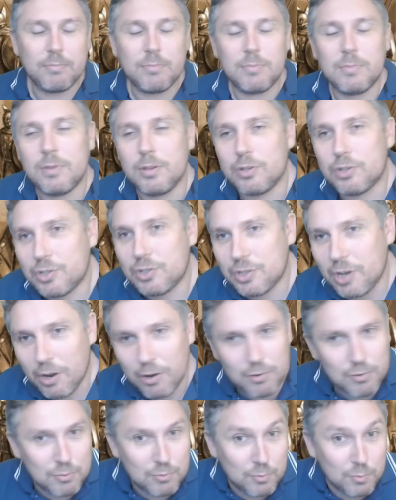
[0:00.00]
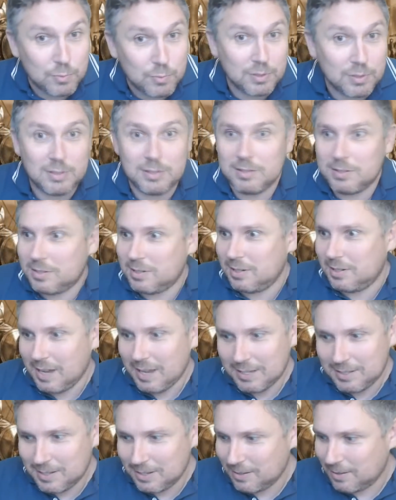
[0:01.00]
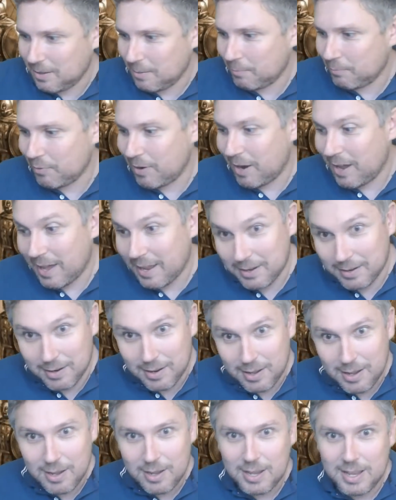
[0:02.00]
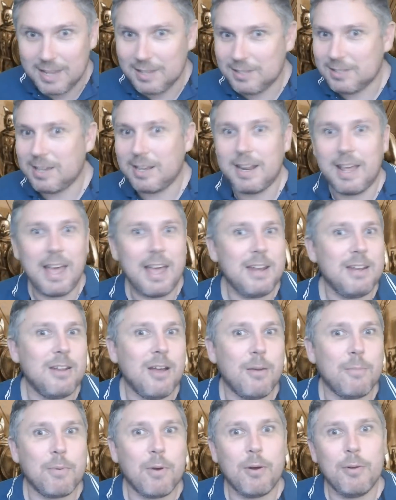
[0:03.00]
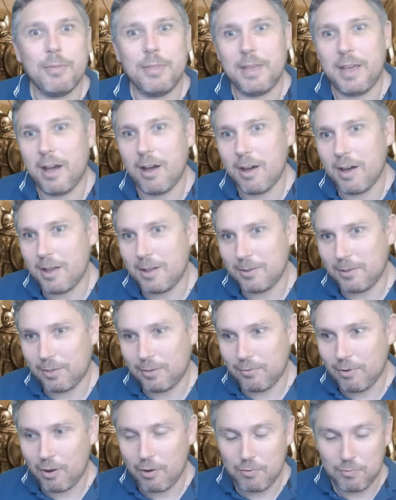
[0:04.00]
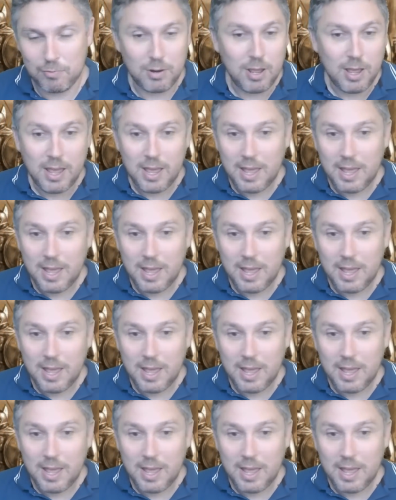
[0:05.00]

the show suggested that Bran is going to end up on the Iron Throne